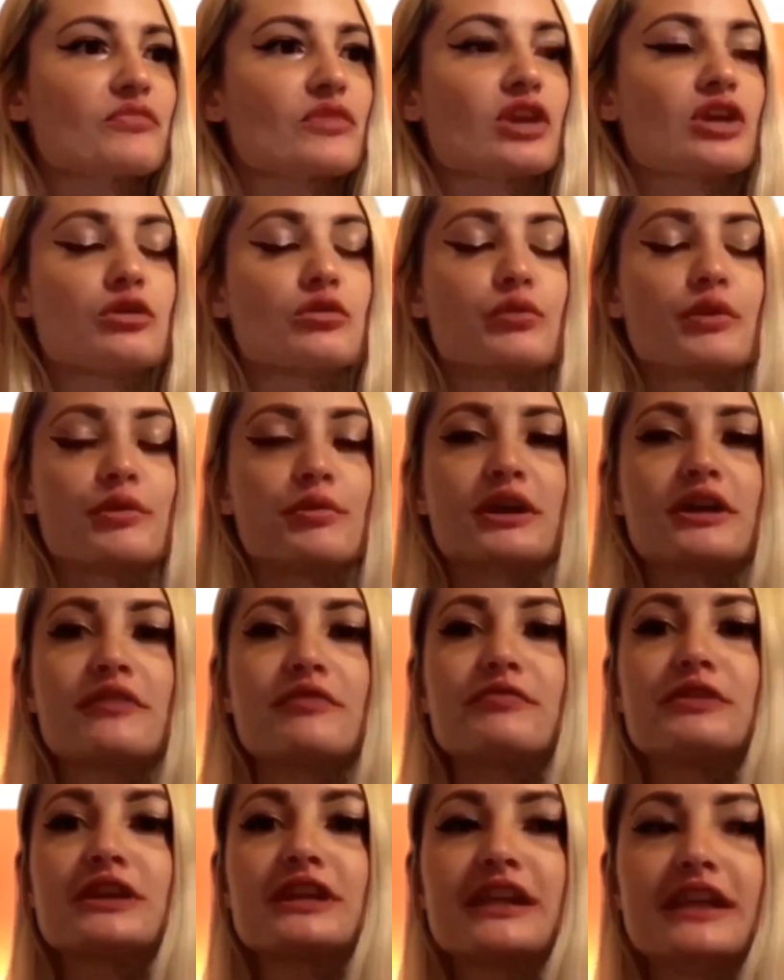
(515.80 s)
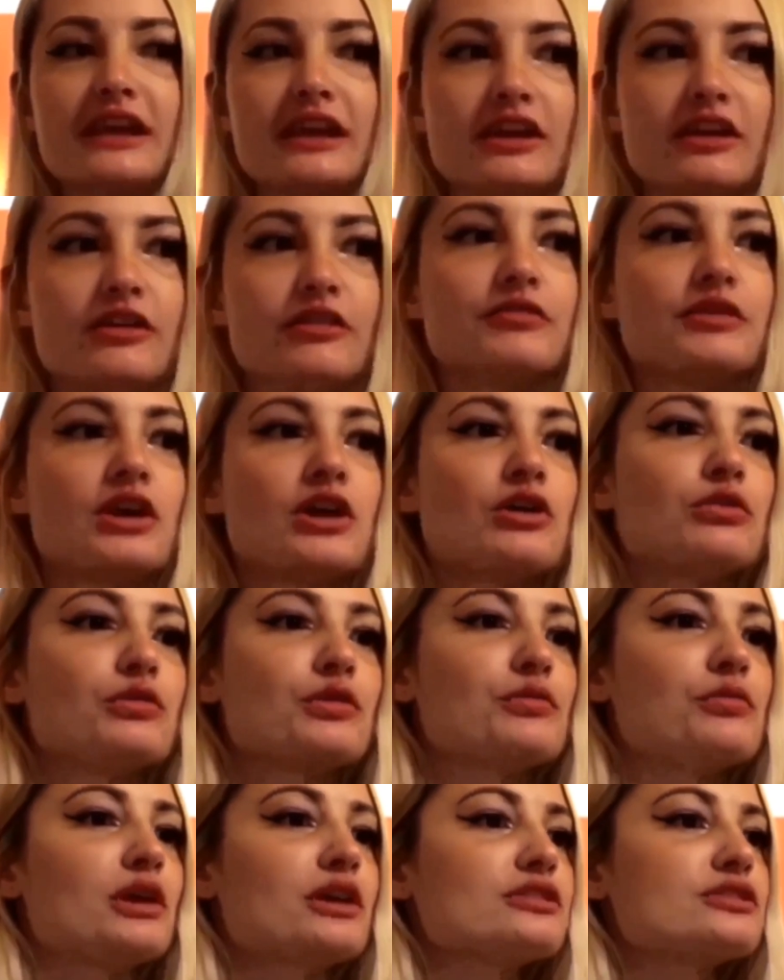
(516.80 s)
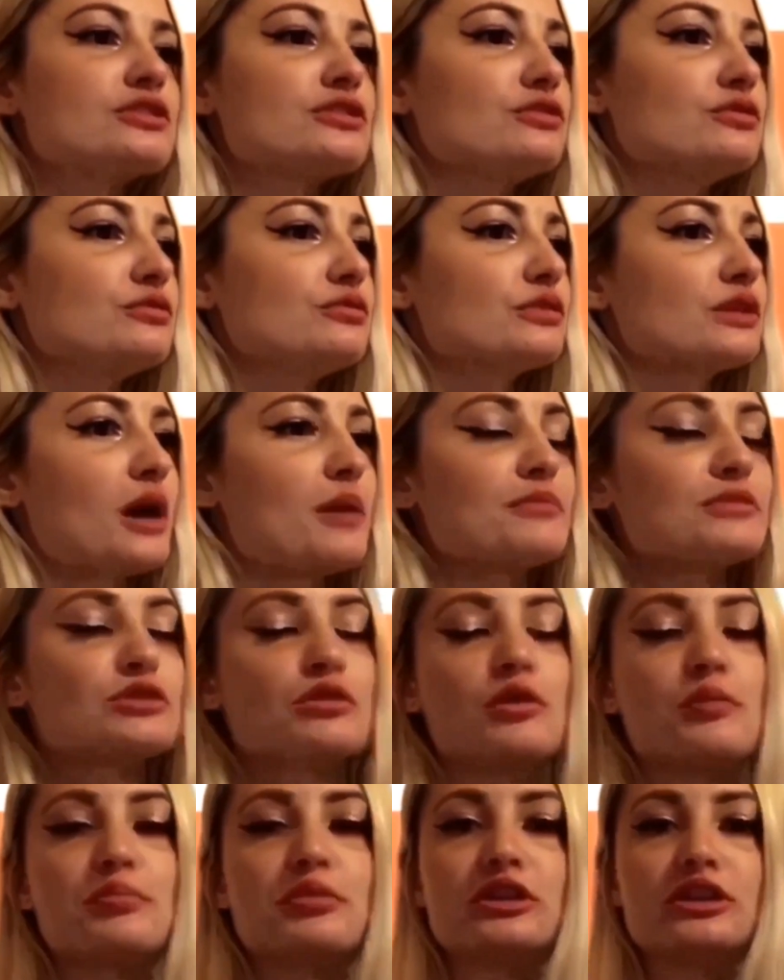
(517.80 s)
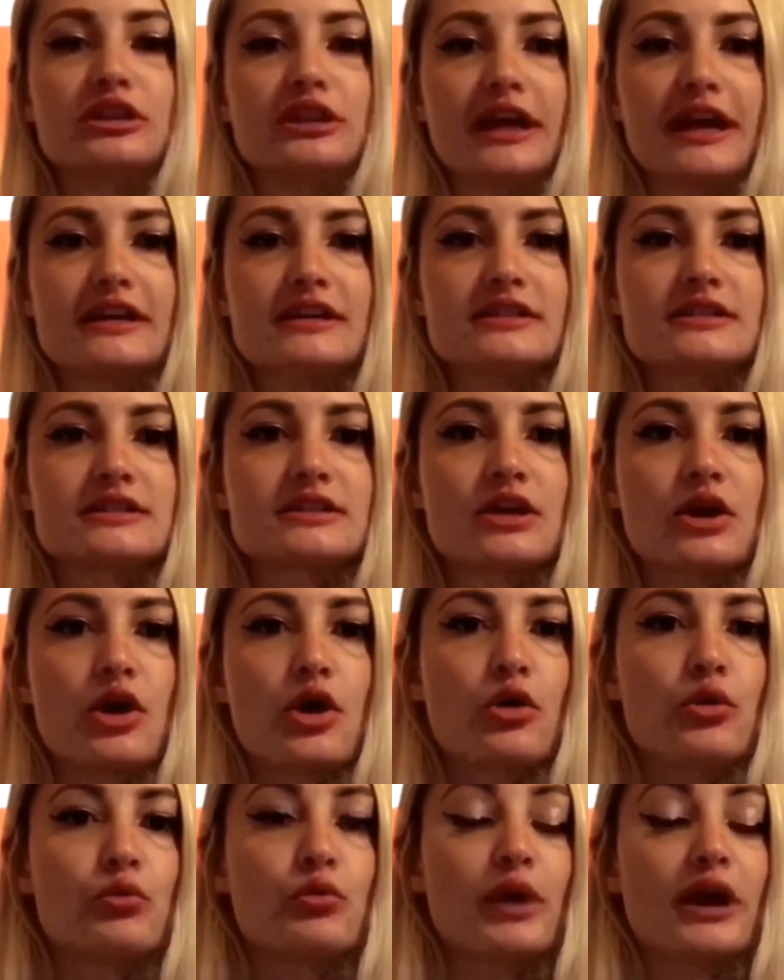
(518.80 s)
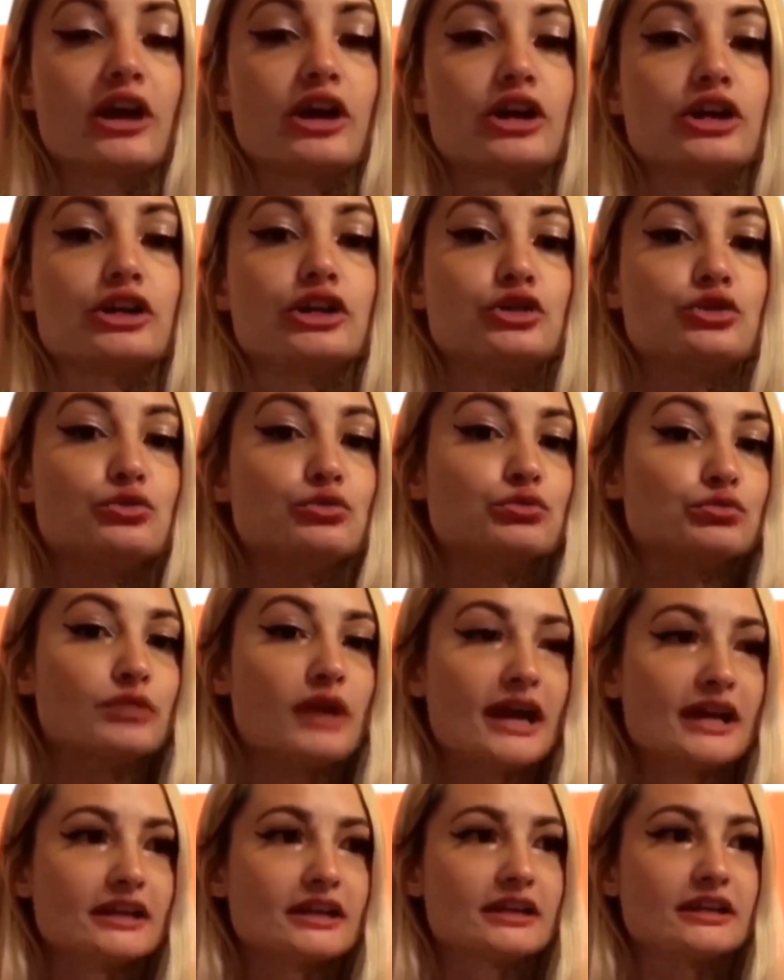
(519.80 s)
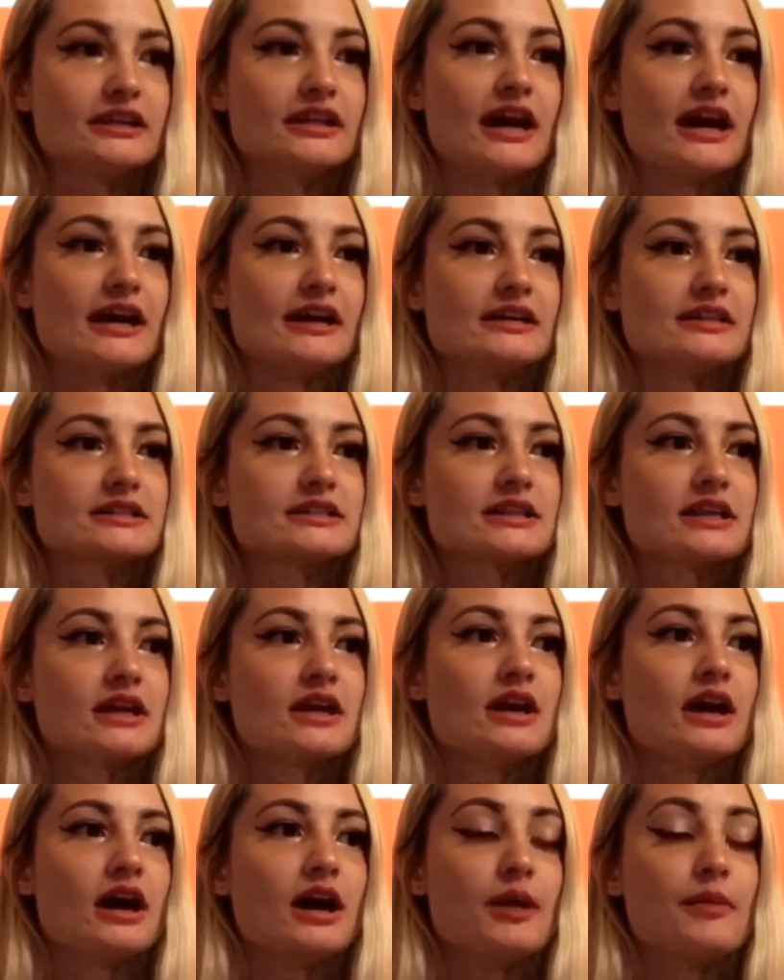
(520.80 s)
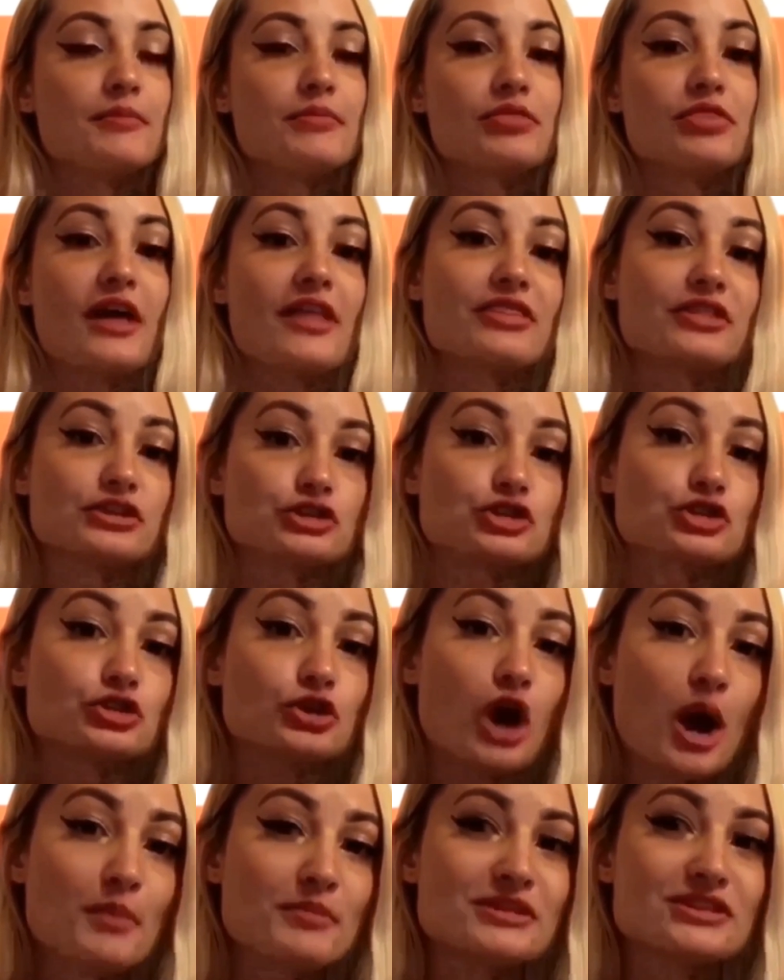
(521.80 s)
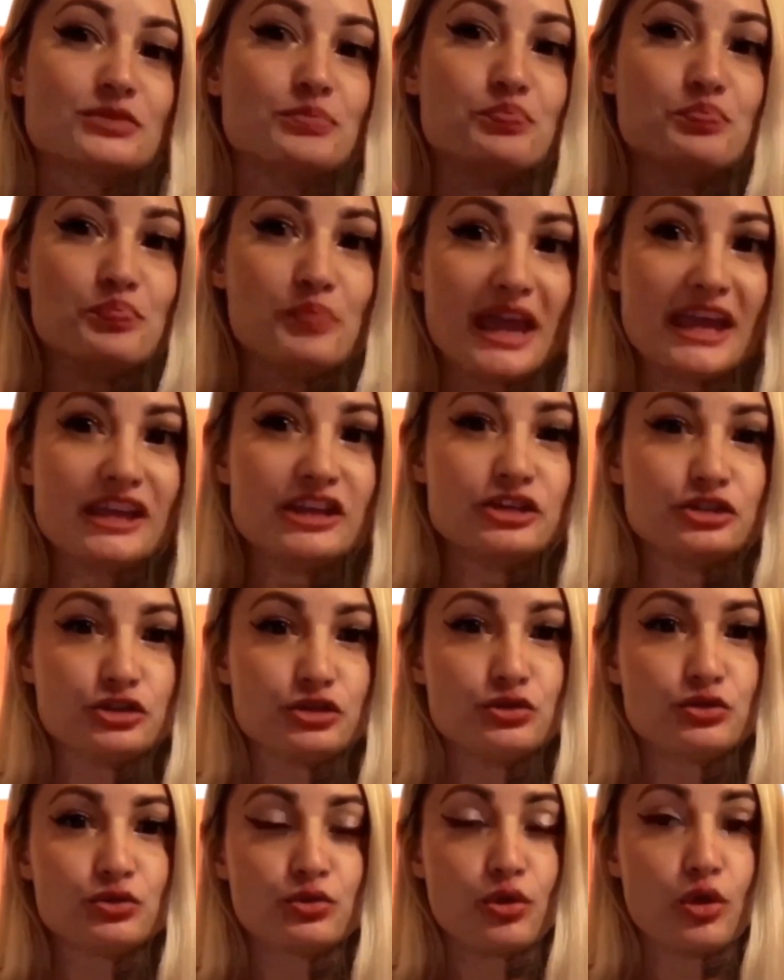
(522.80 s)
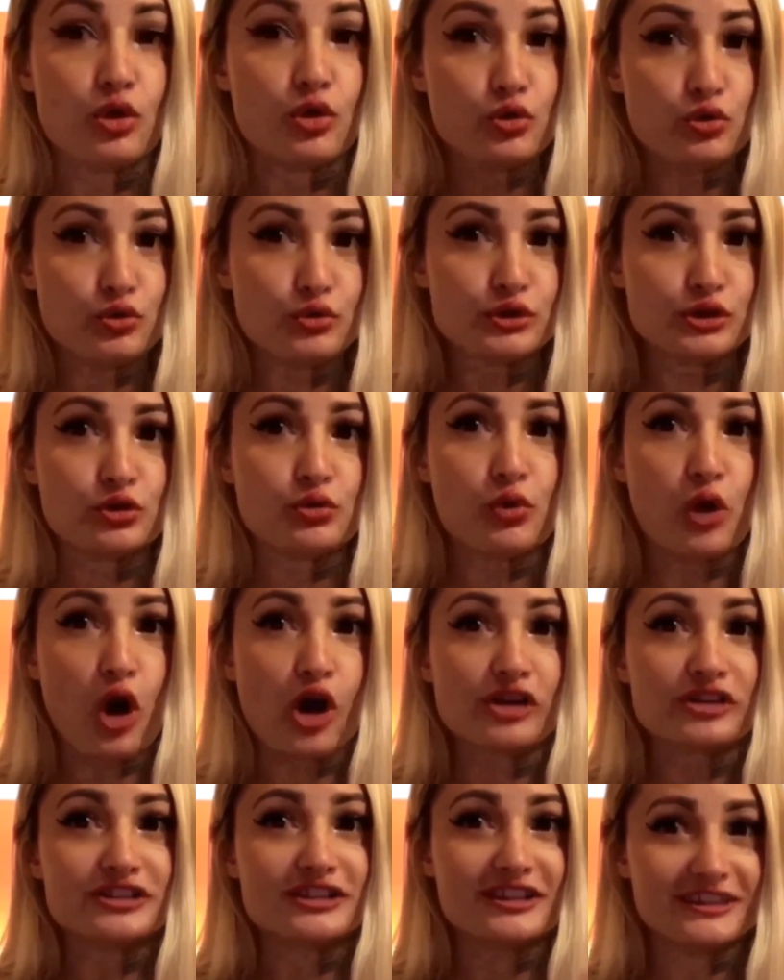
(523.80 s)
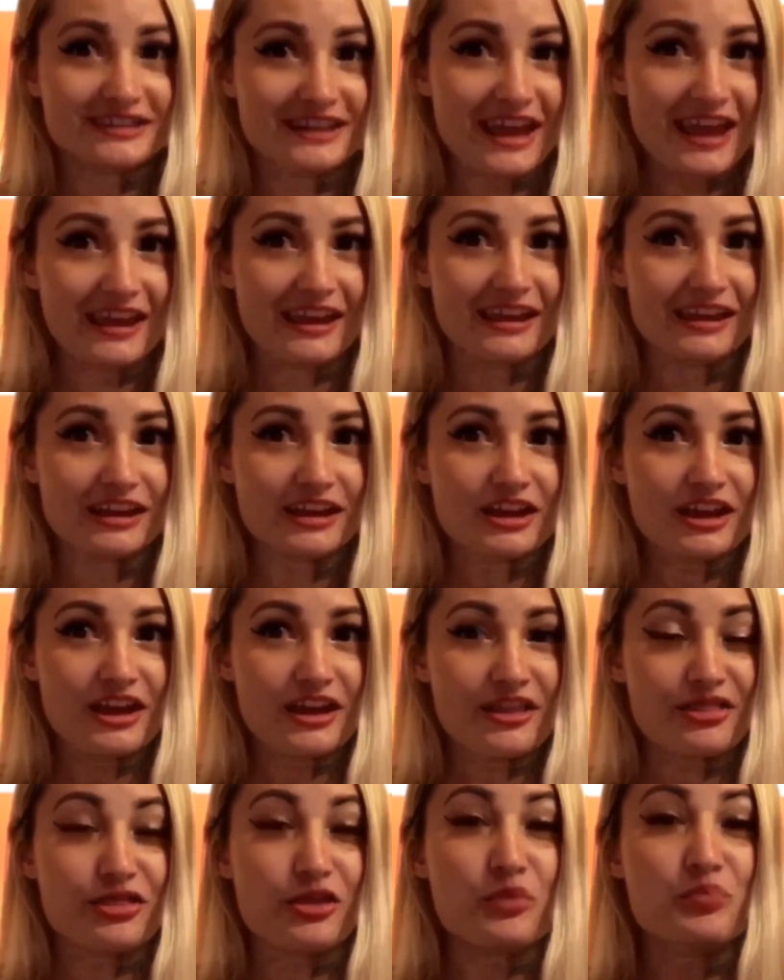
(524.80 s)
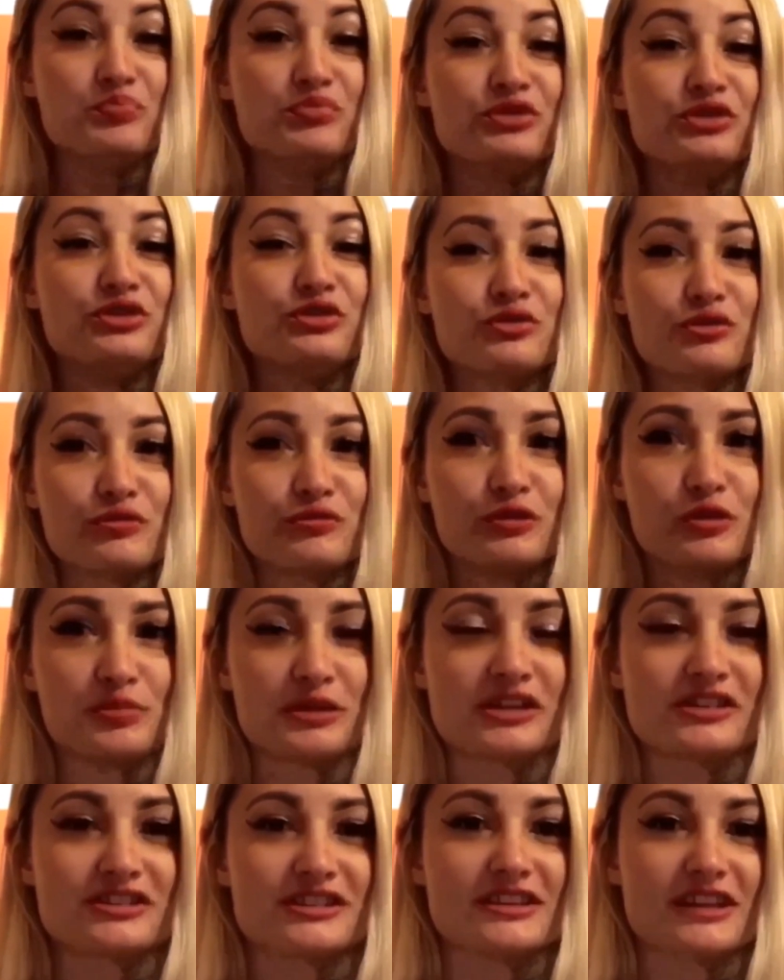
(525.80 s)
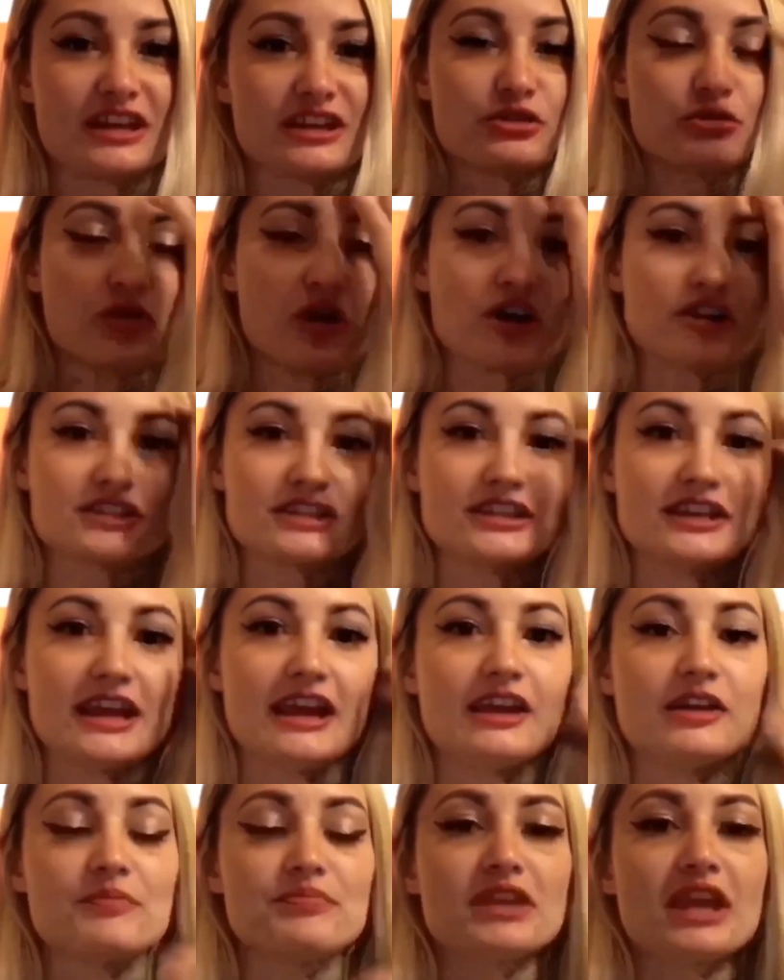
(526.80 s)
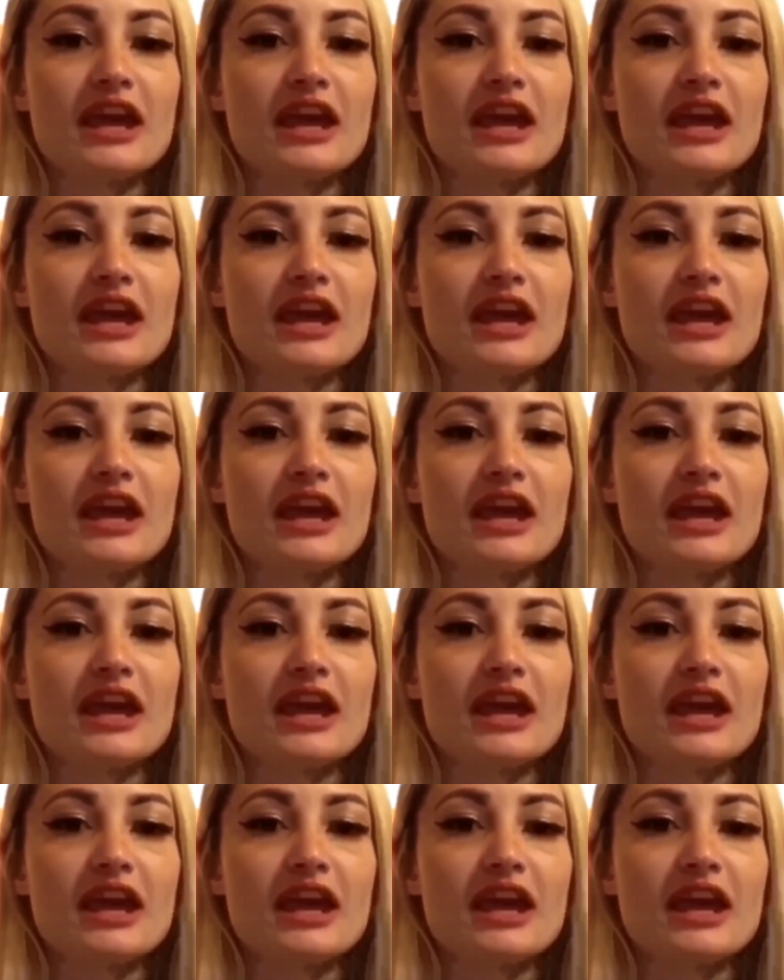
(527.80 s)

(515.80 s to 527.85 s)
We want to forgive. We want to come to a place where you recognize that the traumas made you who you are today, the beautiful person that you are today.